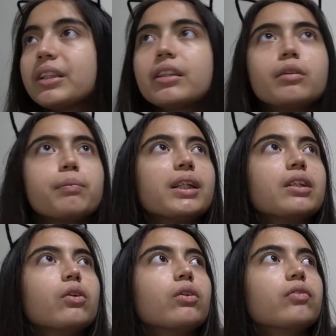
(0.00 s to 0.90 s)
Just please
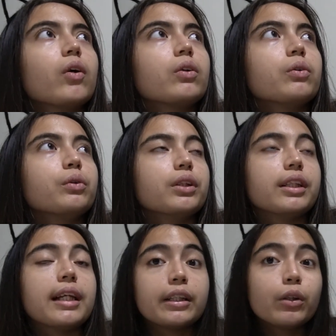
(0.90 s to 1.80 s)
don't fall through the
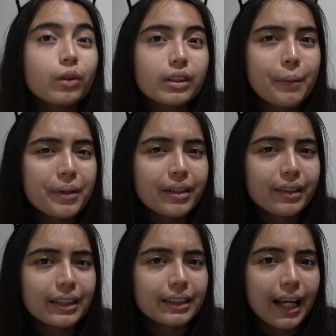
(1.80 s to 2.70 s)
ceiling. You know, sometimes I
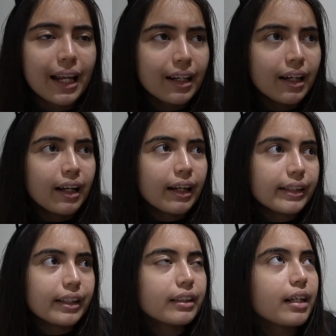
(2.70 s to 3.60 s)
get scared. Like
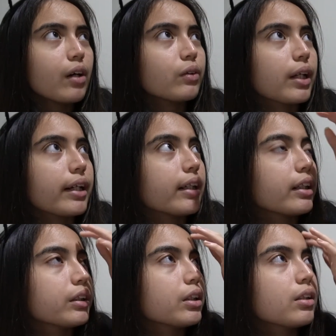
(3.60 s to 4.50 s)
the other day, I was like in the
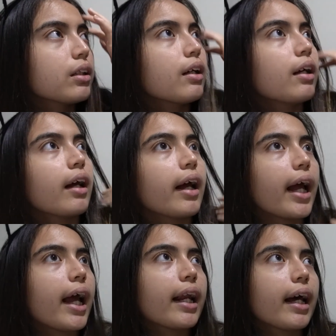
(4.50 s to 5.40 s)
kitchen,
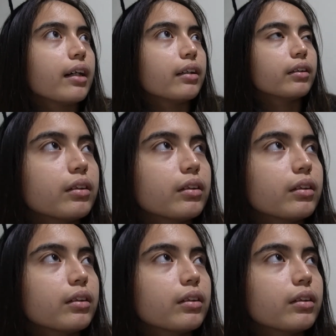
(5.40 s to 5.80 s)
and I heard